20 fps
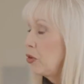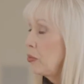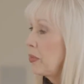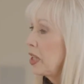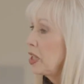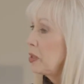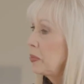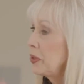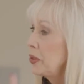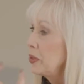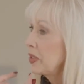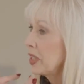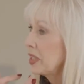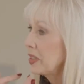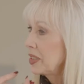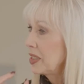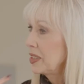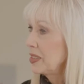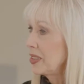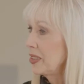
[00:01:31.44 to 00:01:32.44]
Or maybe you get
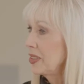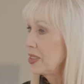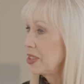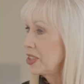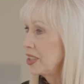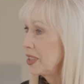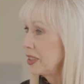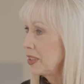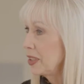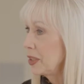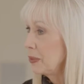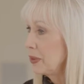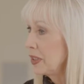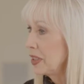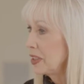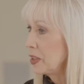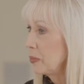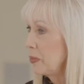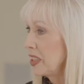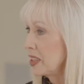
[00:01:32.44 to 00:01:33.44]
the kiss on the cheek that you
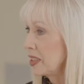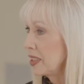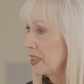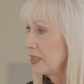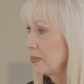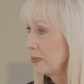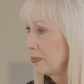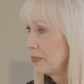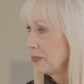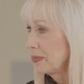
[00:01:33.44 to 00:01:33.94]
weren't expecting.